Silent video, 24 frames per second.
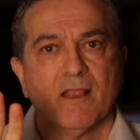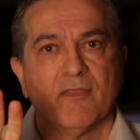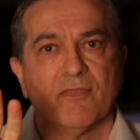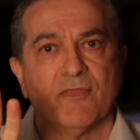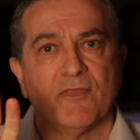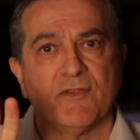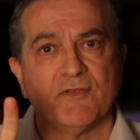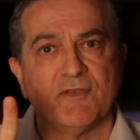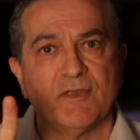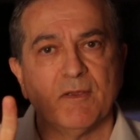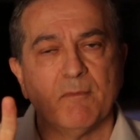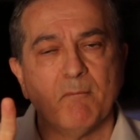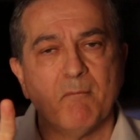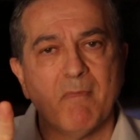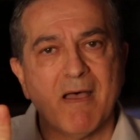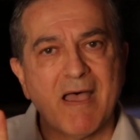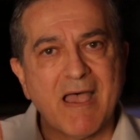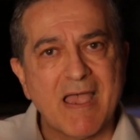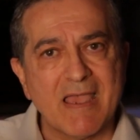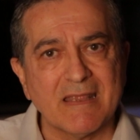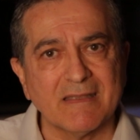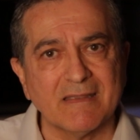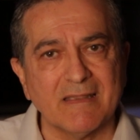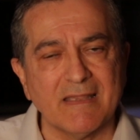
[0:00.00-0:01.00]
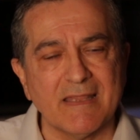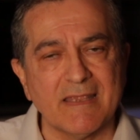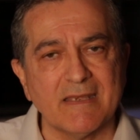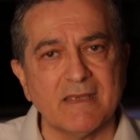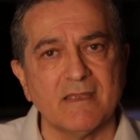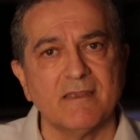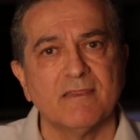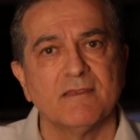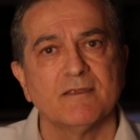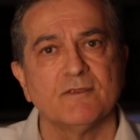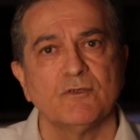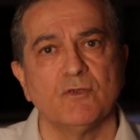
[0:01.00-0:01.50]
The demand letter
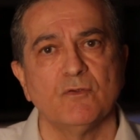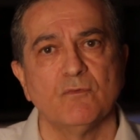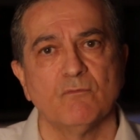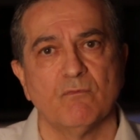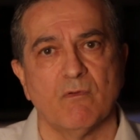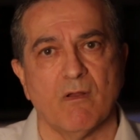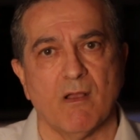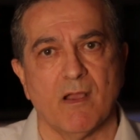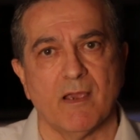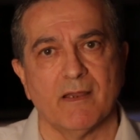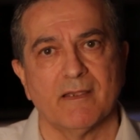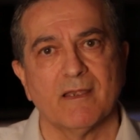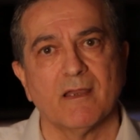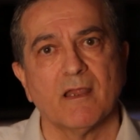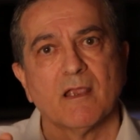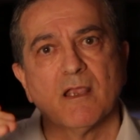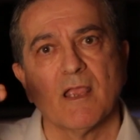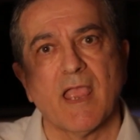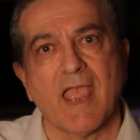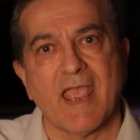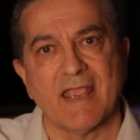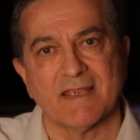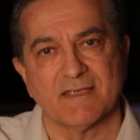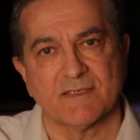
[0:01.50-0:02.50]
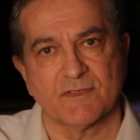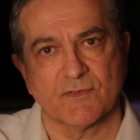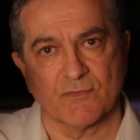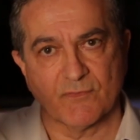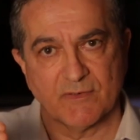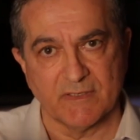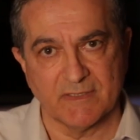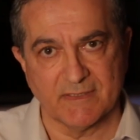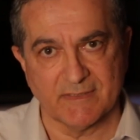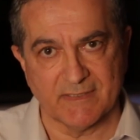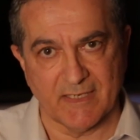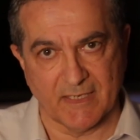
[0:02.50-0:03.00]
that you write has
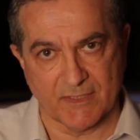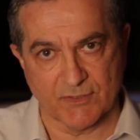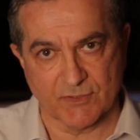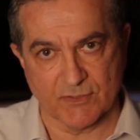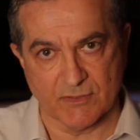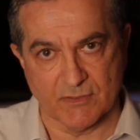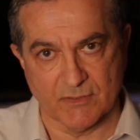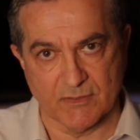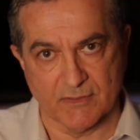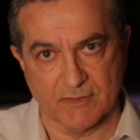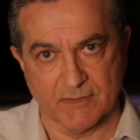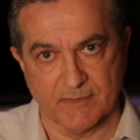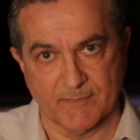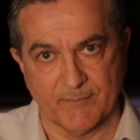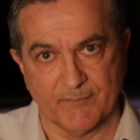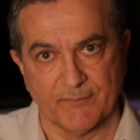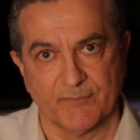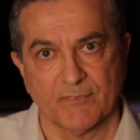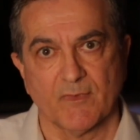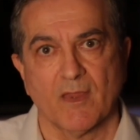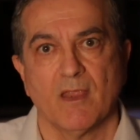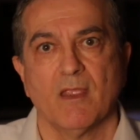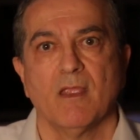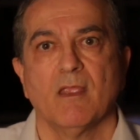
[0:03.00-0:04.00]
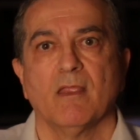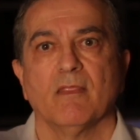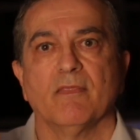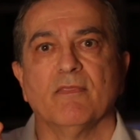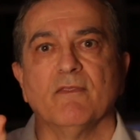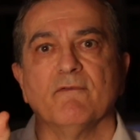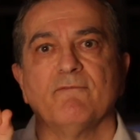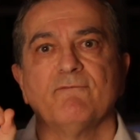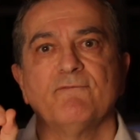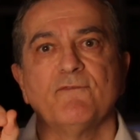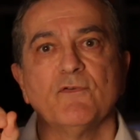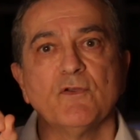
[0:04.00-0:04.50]
3 sections.
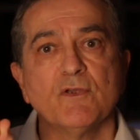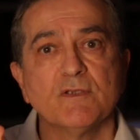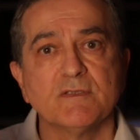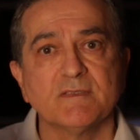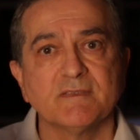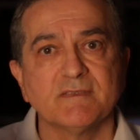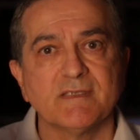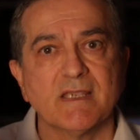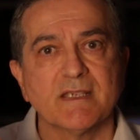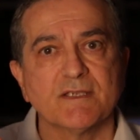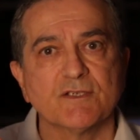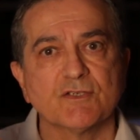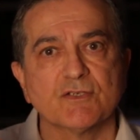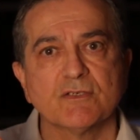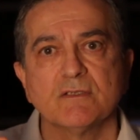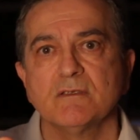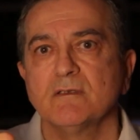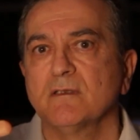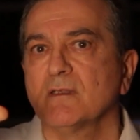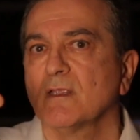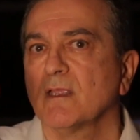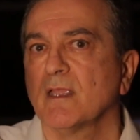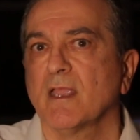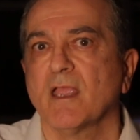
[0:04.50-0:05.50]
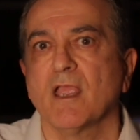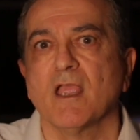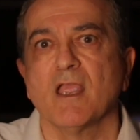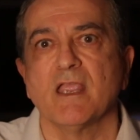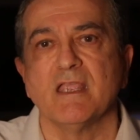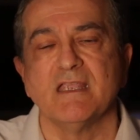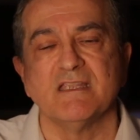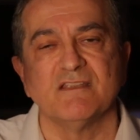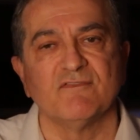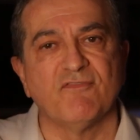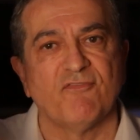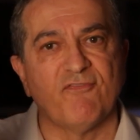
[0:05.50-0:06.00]
The first section
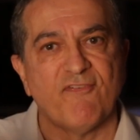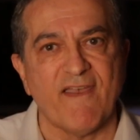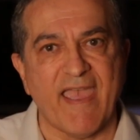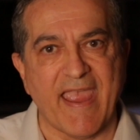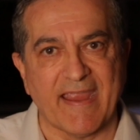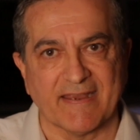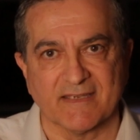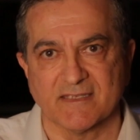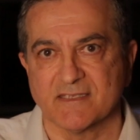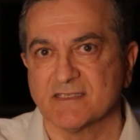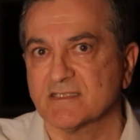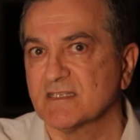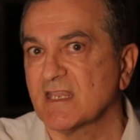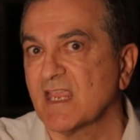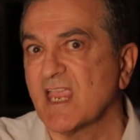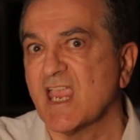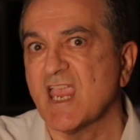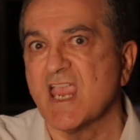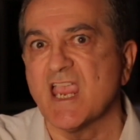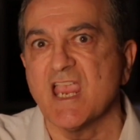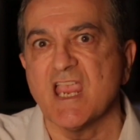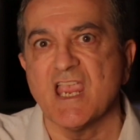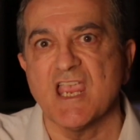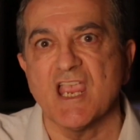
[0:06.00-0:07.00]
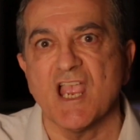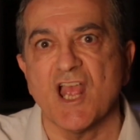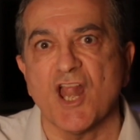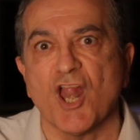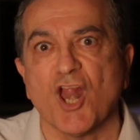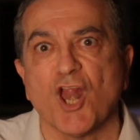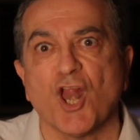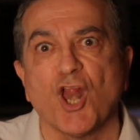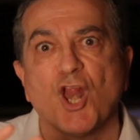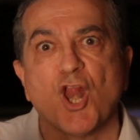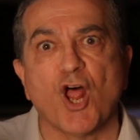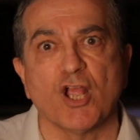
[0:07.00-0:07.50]
is facts,
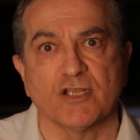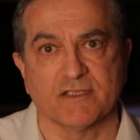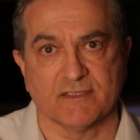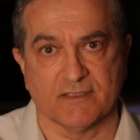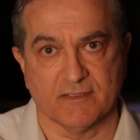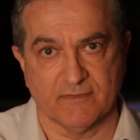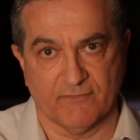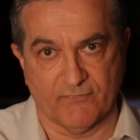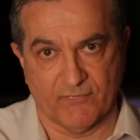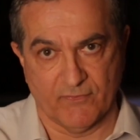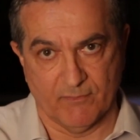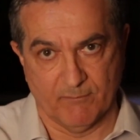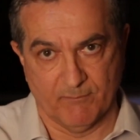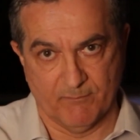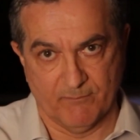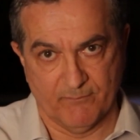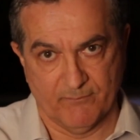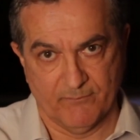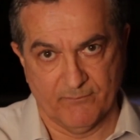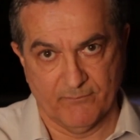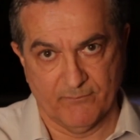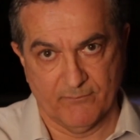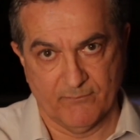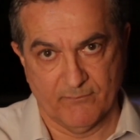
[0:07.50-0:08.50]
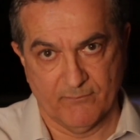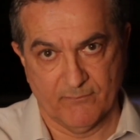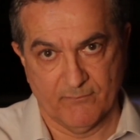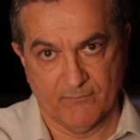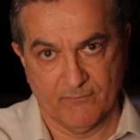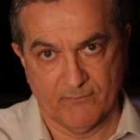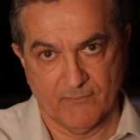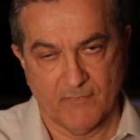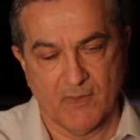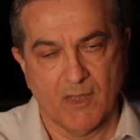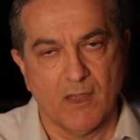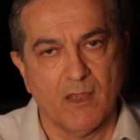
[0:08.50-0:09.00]
lots of them.
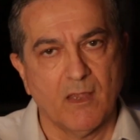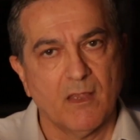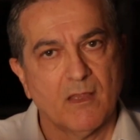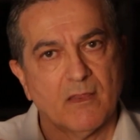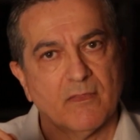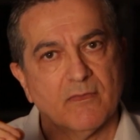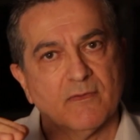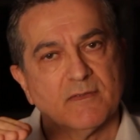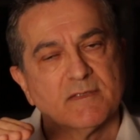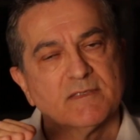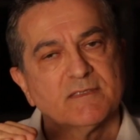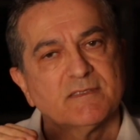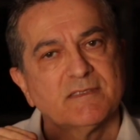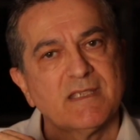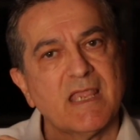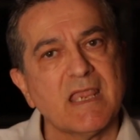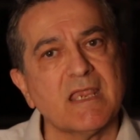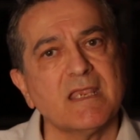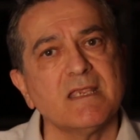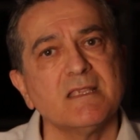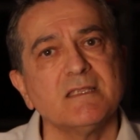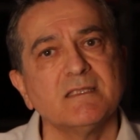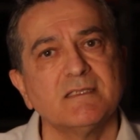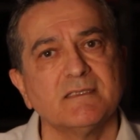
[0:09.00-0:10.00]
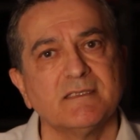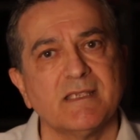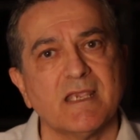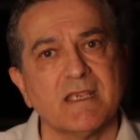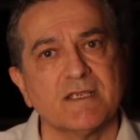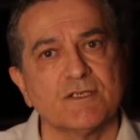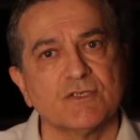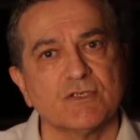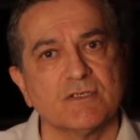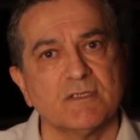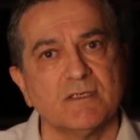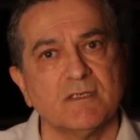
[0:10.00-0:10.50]
The second
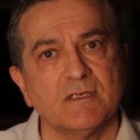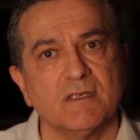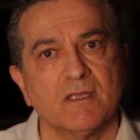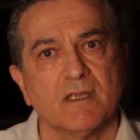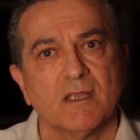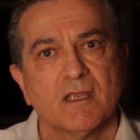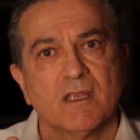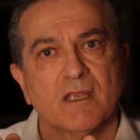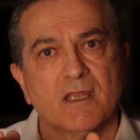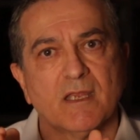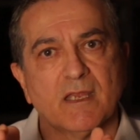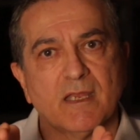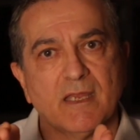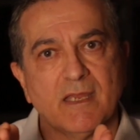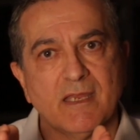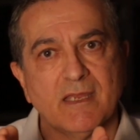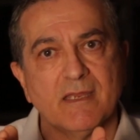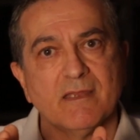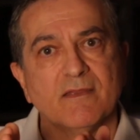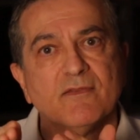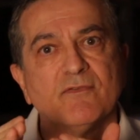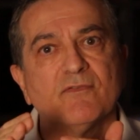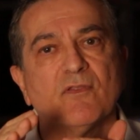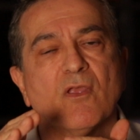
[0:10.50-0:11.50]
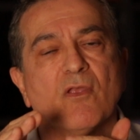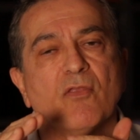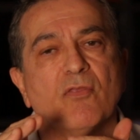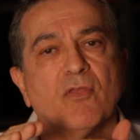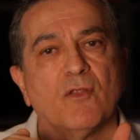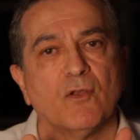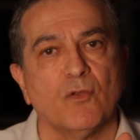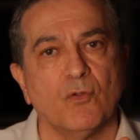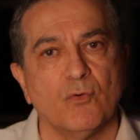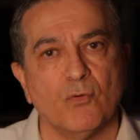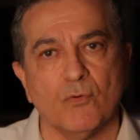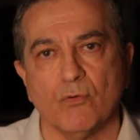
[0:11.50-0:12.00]
section is the
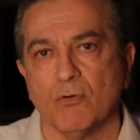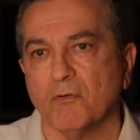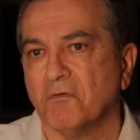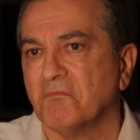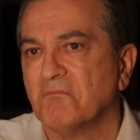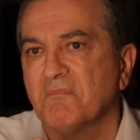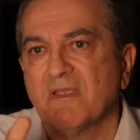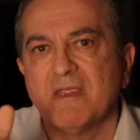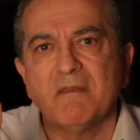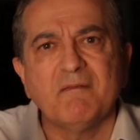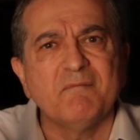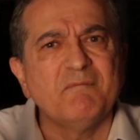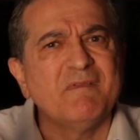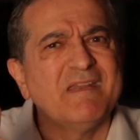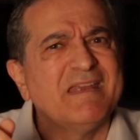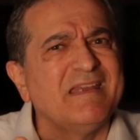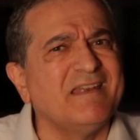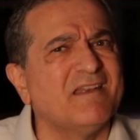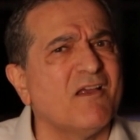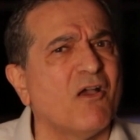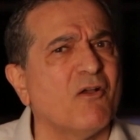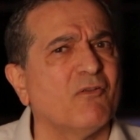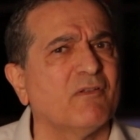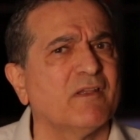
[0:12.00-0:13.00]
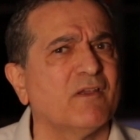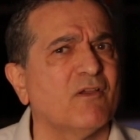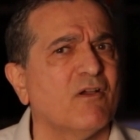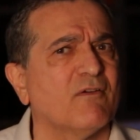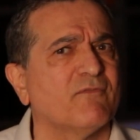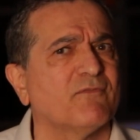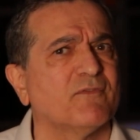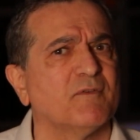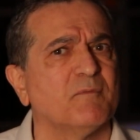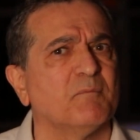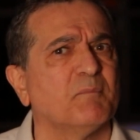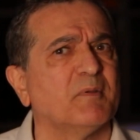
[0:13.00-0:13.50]
law. It need only
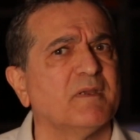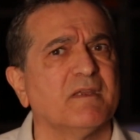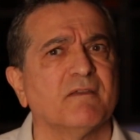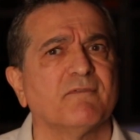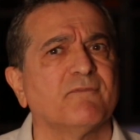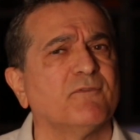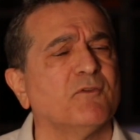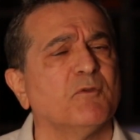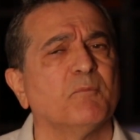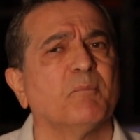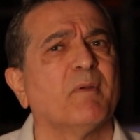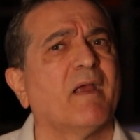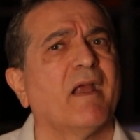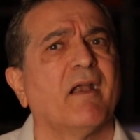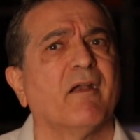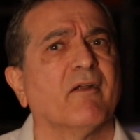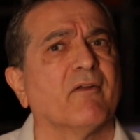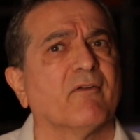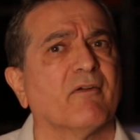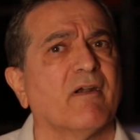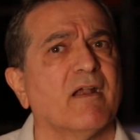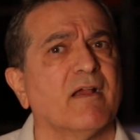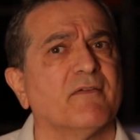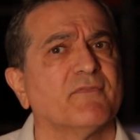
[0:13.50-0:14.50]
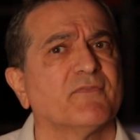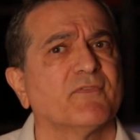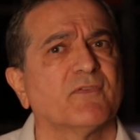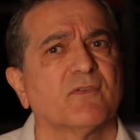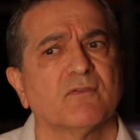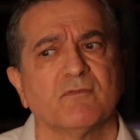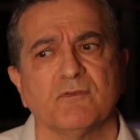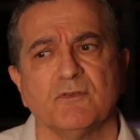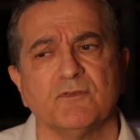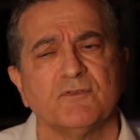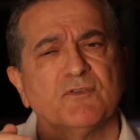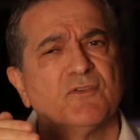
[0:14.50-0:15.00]
often be a few paragraphs.
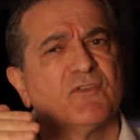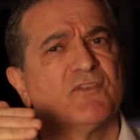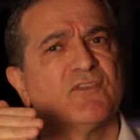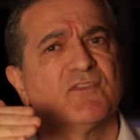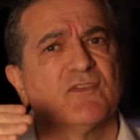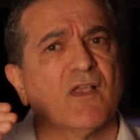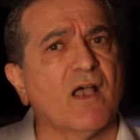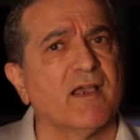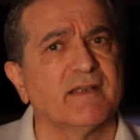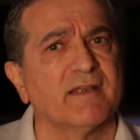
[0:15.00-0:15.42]
You're just